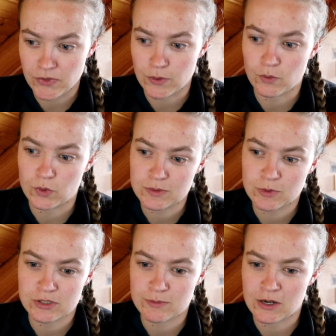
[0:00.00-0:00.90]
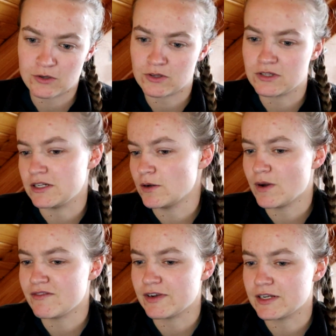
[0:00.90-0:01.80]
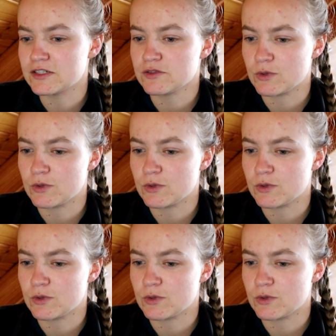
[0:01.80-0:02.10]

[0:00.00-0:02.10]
There were whispers about her in the nearby village,